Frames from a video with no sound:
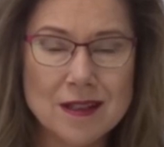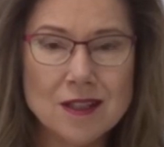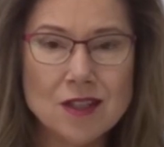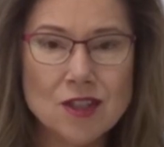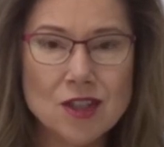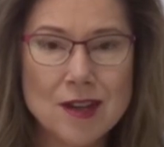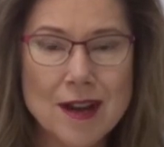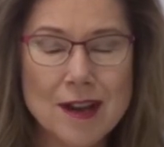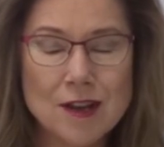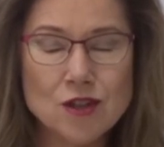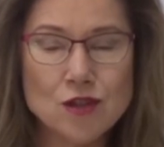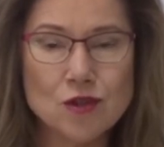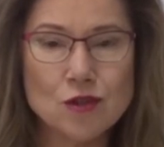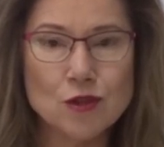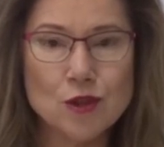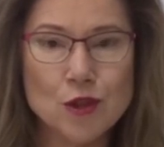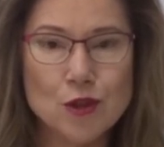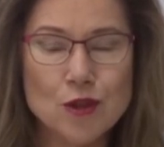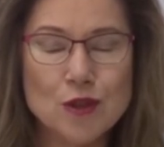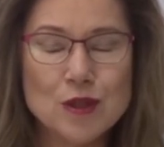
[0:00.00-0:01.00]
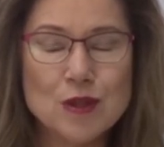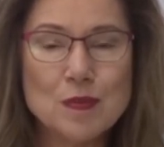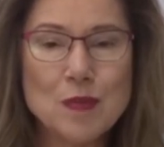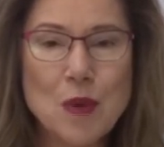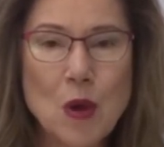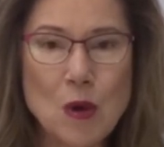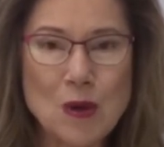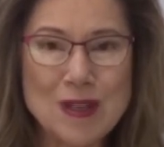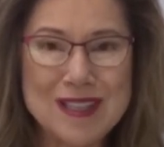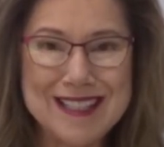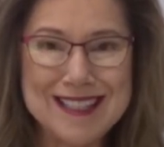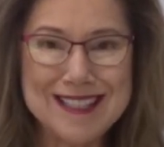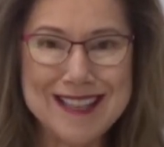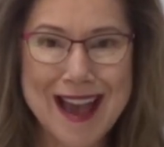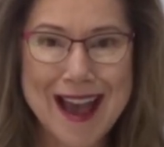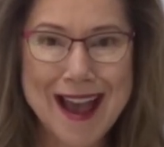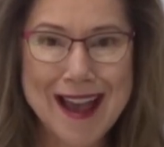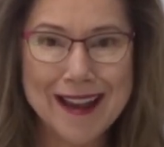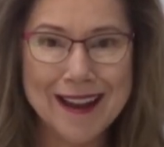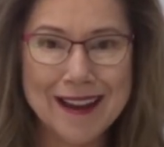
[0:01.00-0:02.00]
international units per
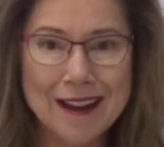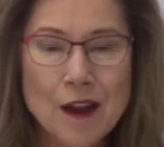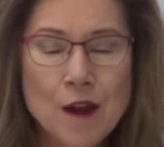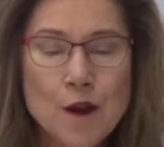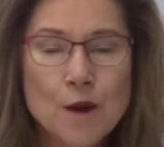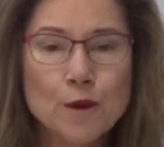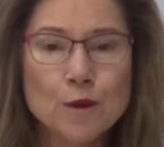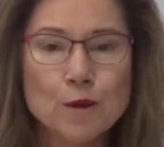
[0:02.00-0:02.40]
day